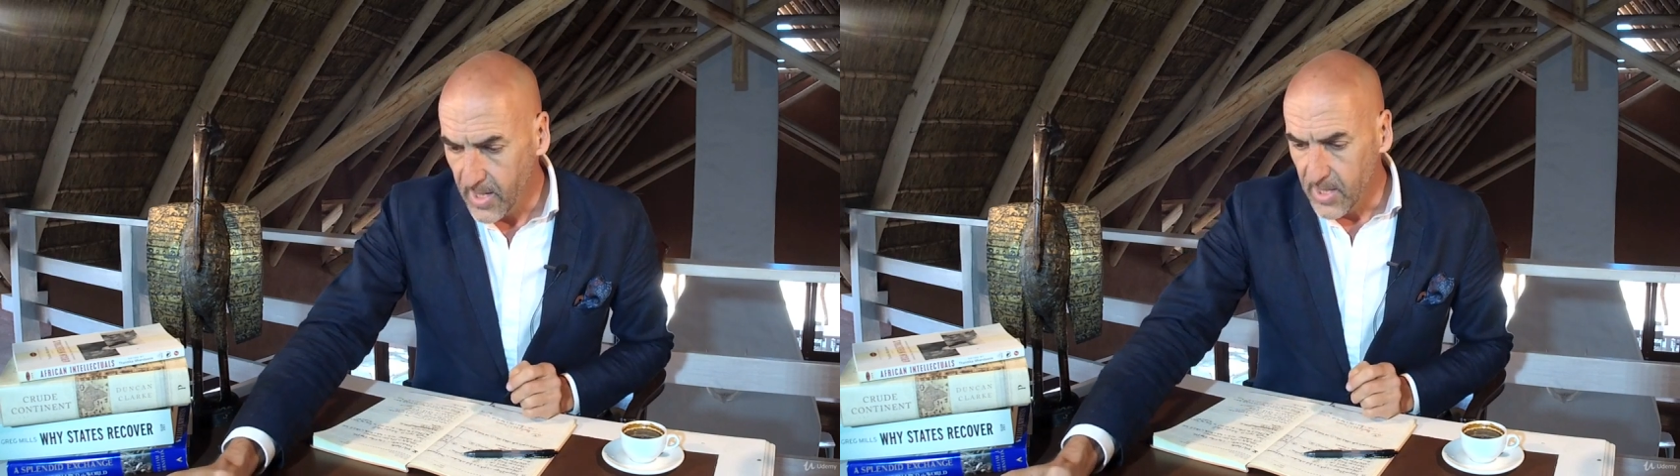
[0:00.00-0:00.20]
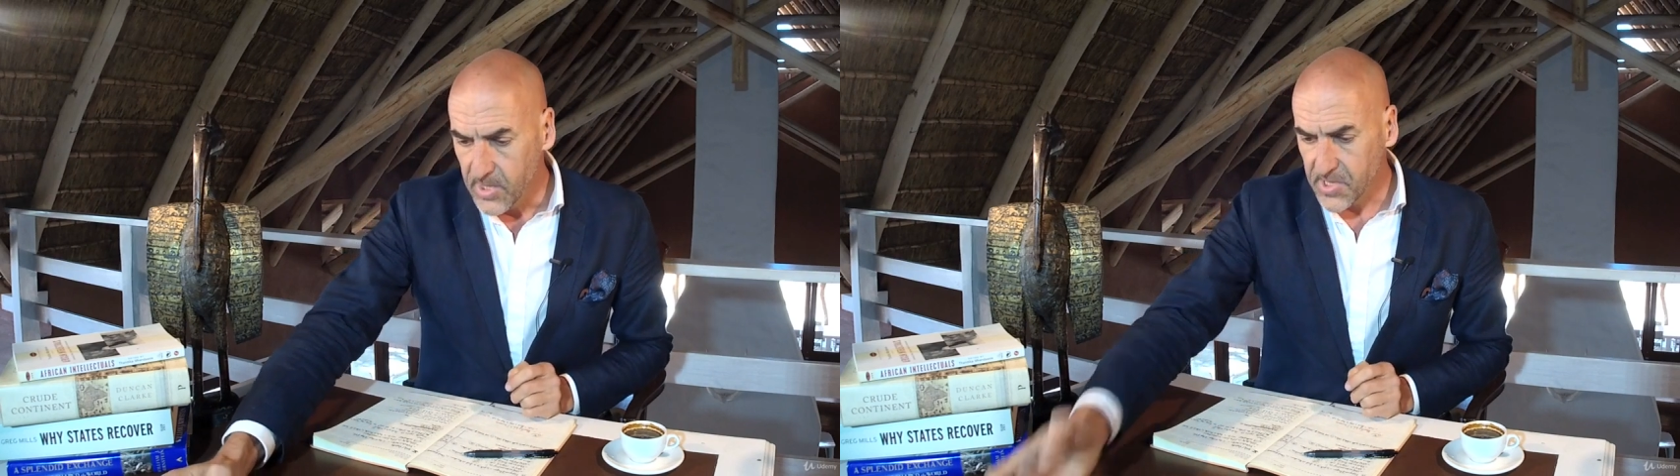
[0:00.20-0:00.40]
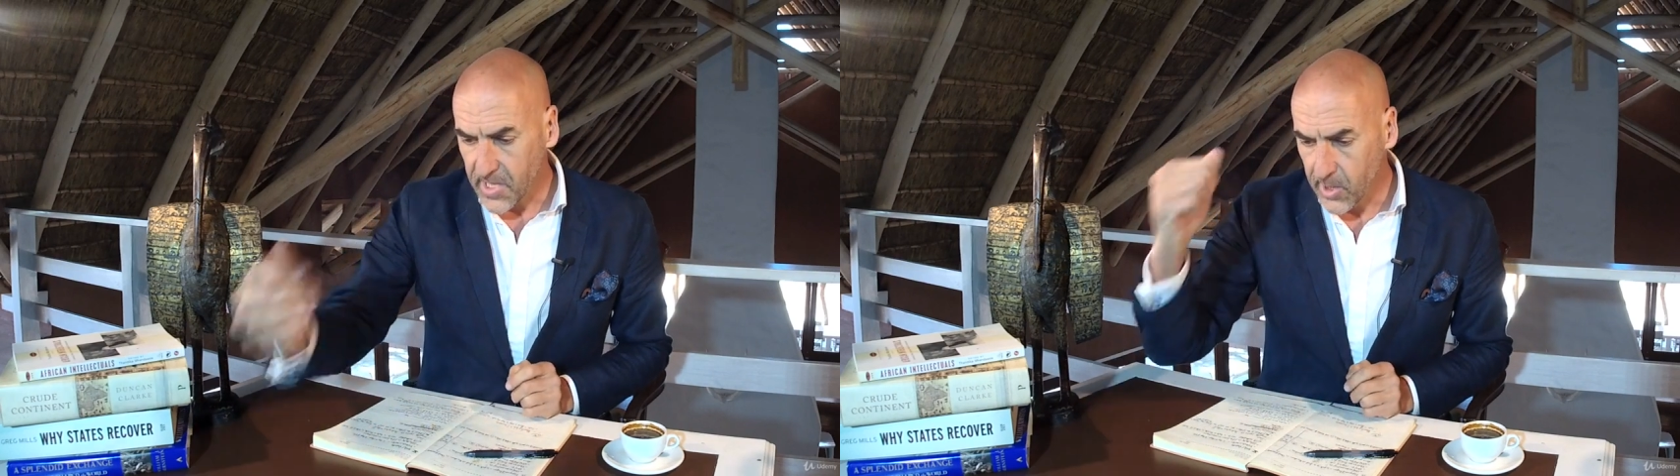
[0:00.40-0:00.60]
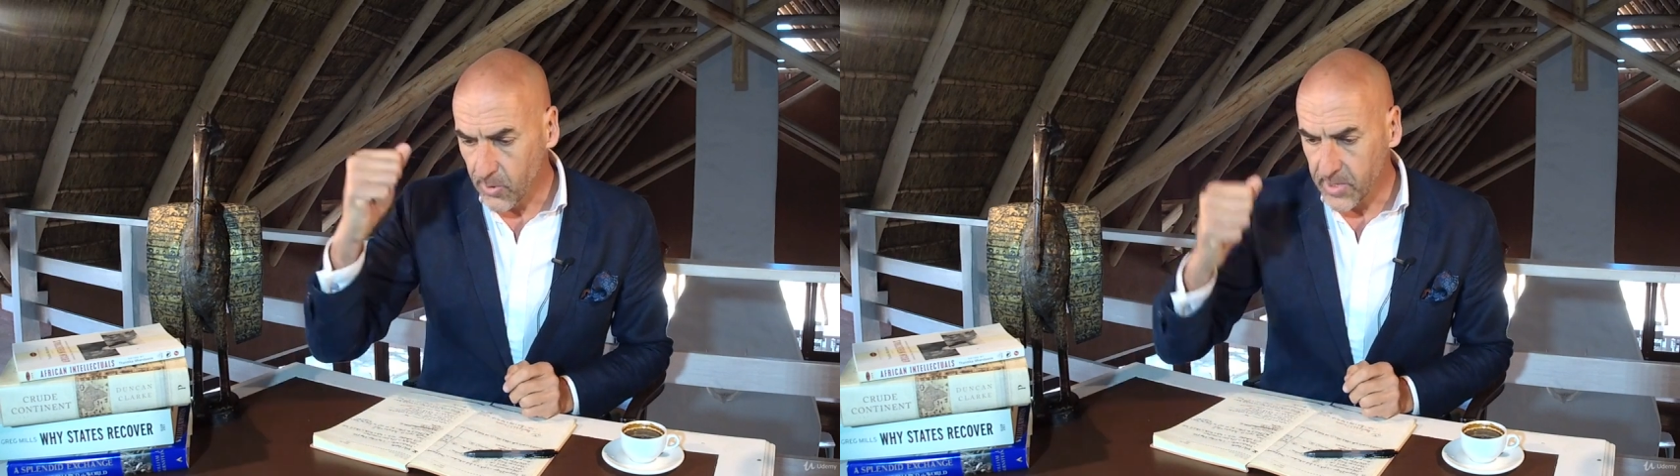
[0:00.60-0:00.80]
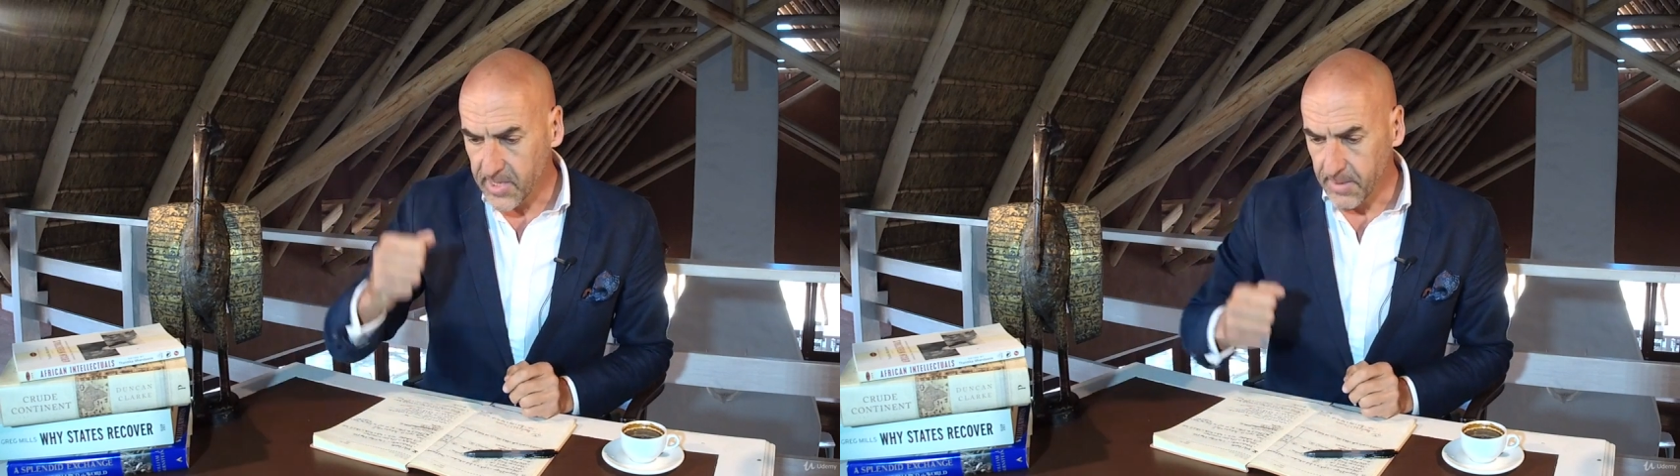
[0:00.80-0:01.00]

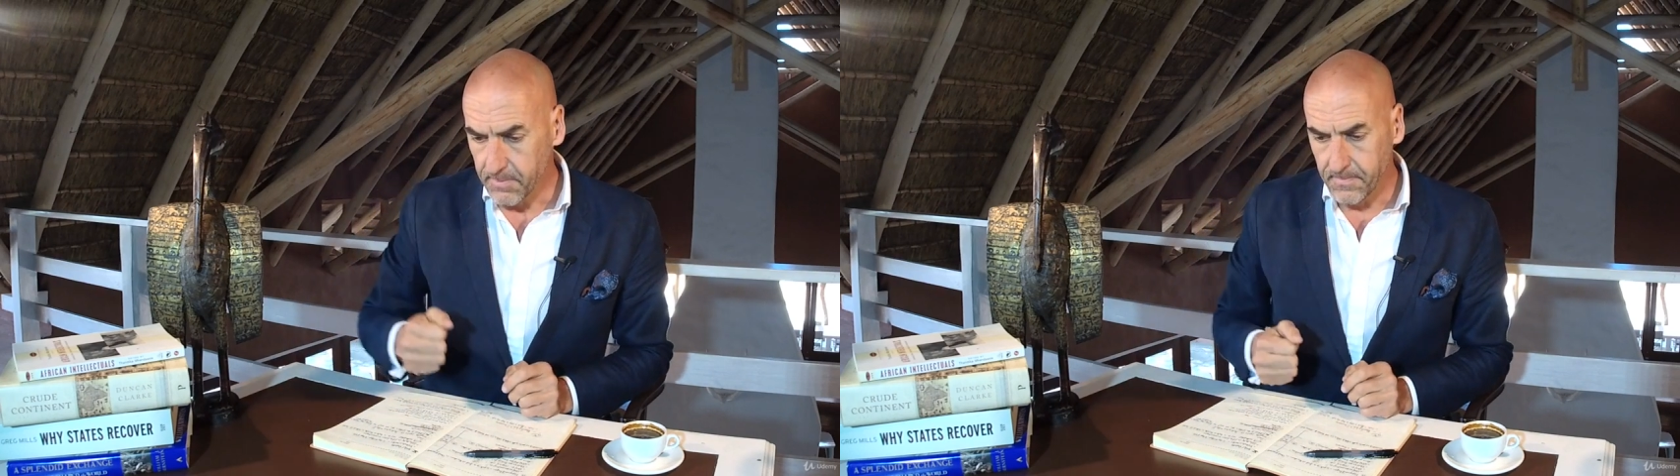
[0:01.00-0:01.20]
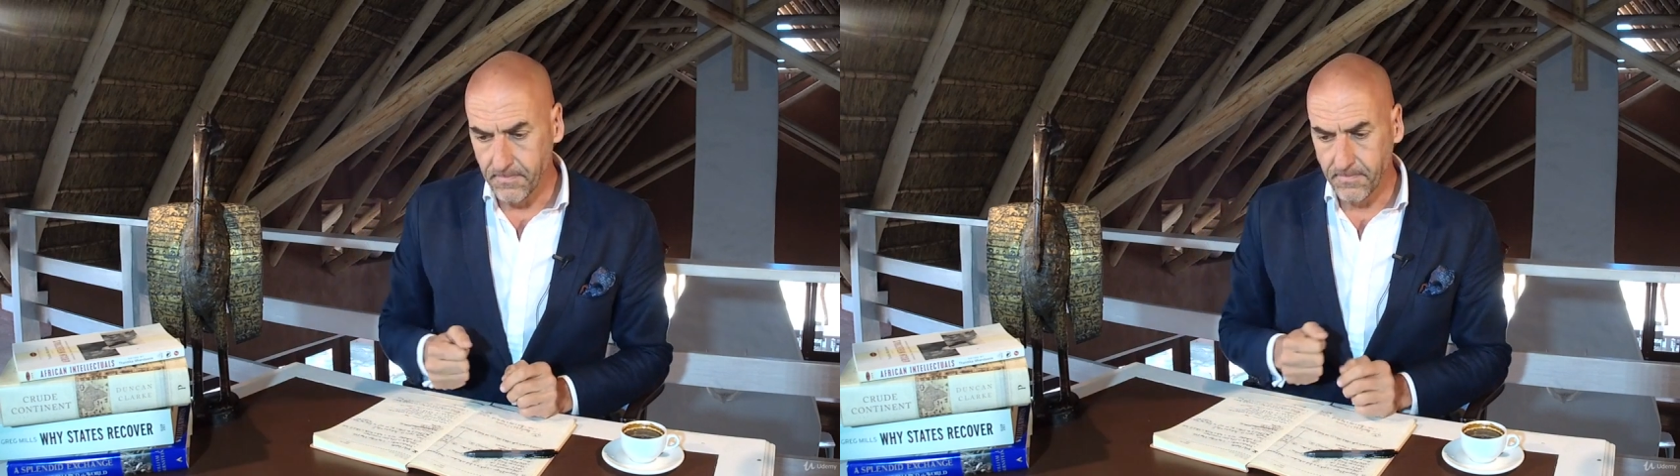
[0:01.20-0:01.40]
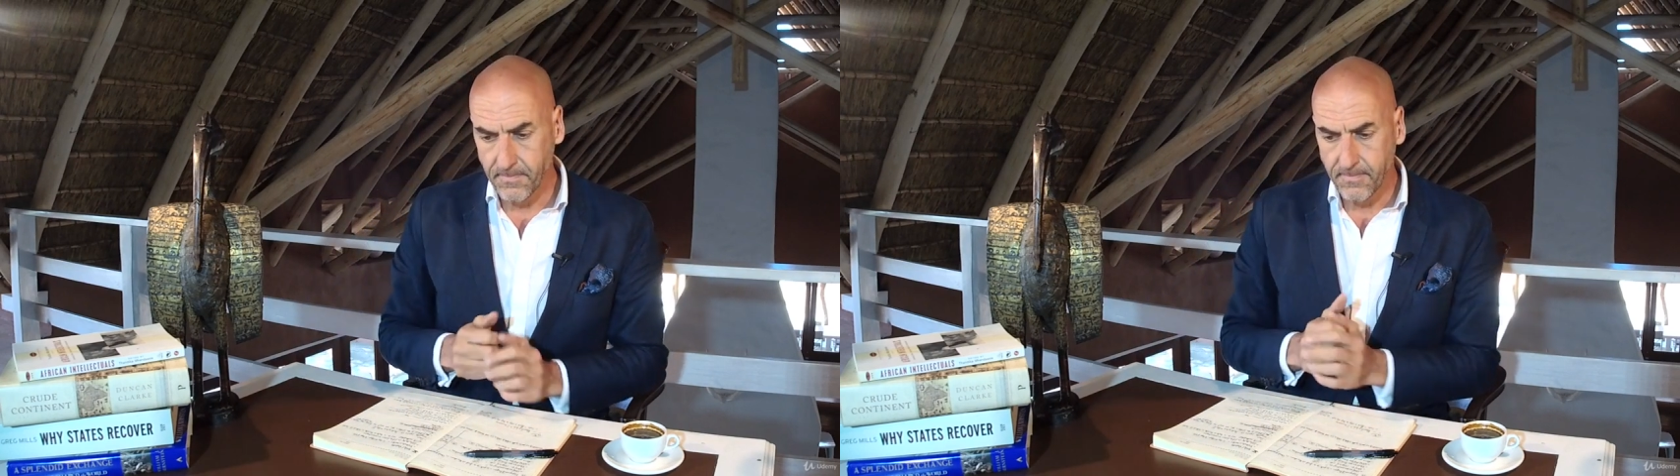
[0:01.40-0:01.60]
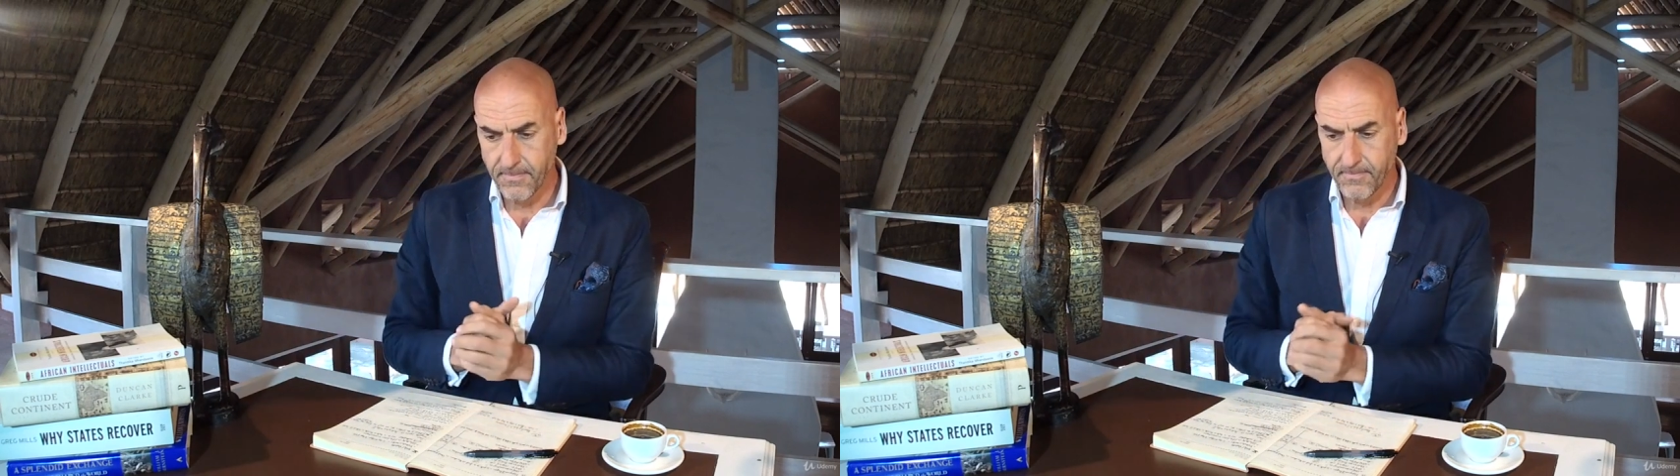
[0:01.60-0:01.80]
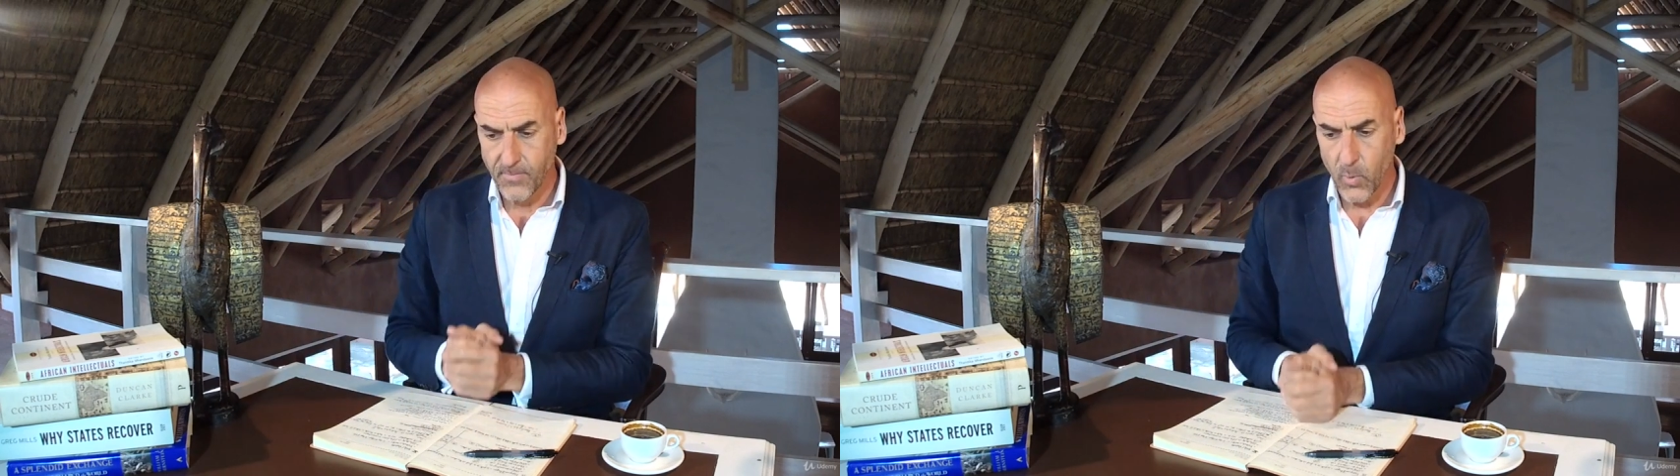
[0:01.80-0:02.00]
Security.
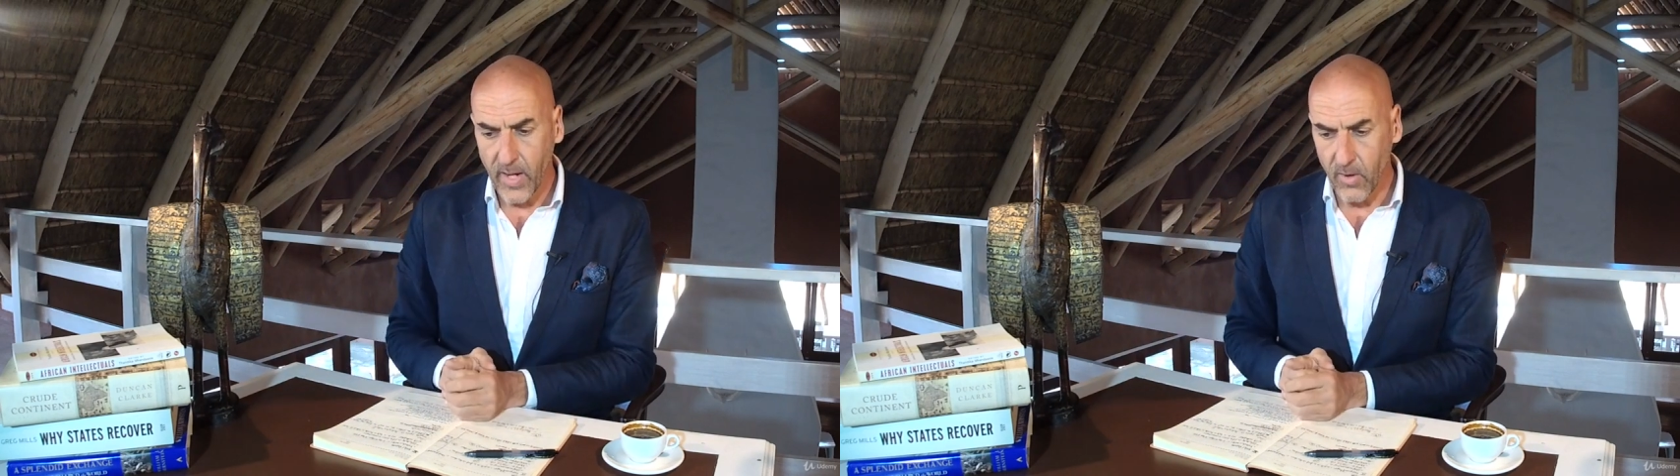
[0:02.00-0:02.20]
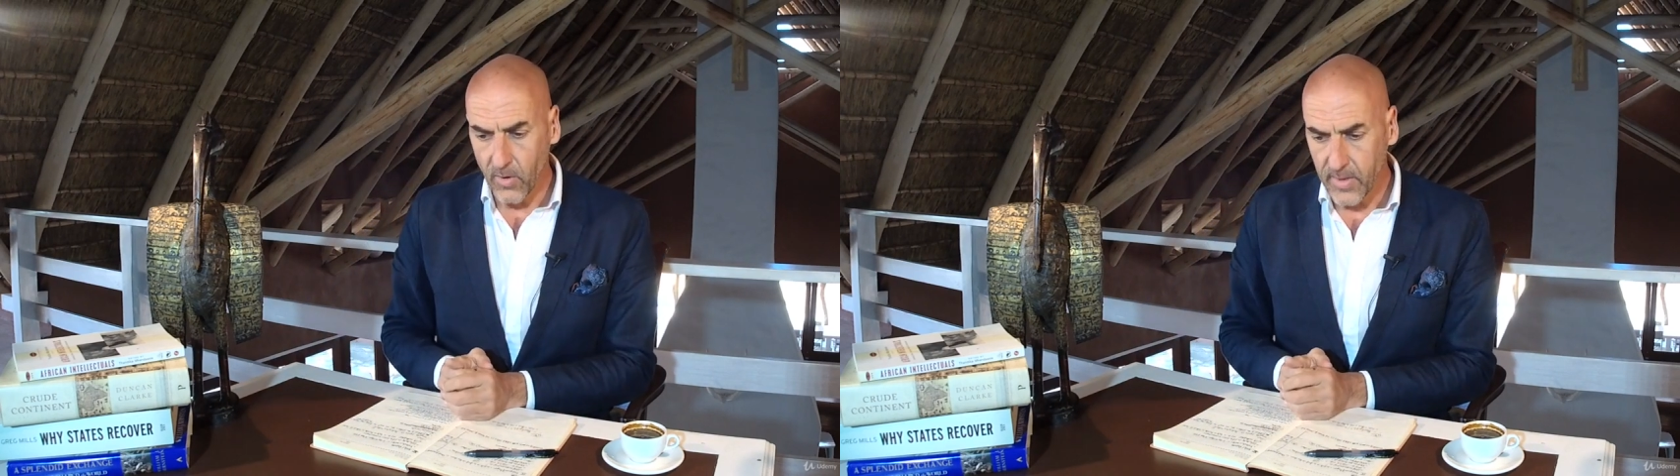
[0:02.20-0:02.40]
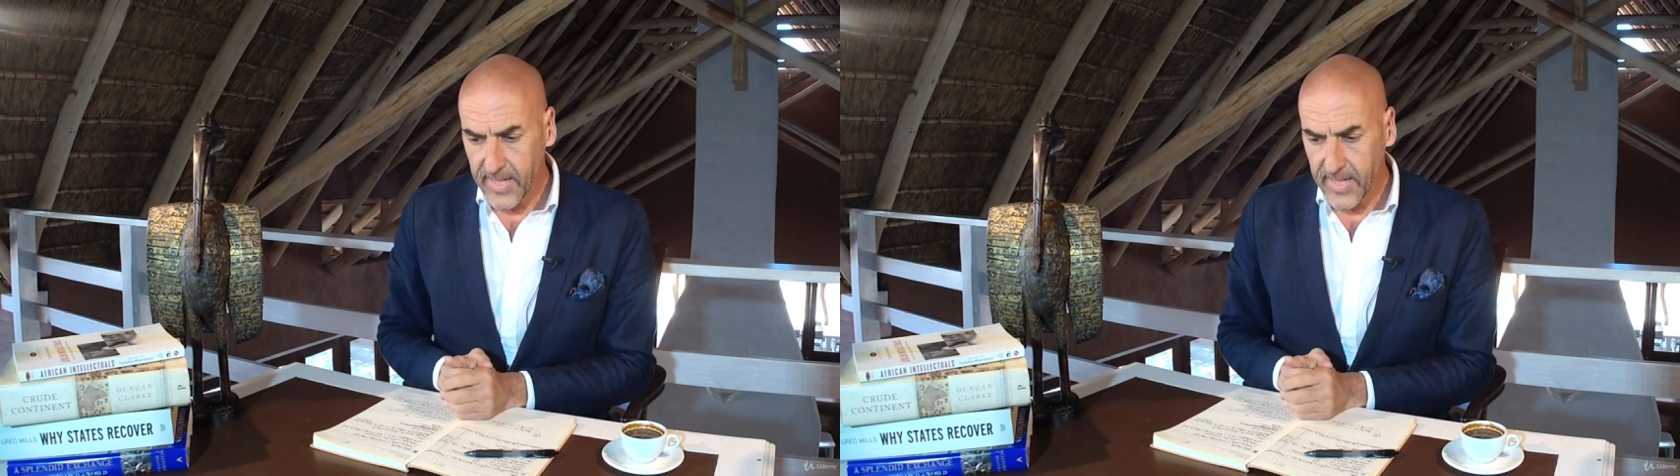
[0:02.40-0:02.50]
Well,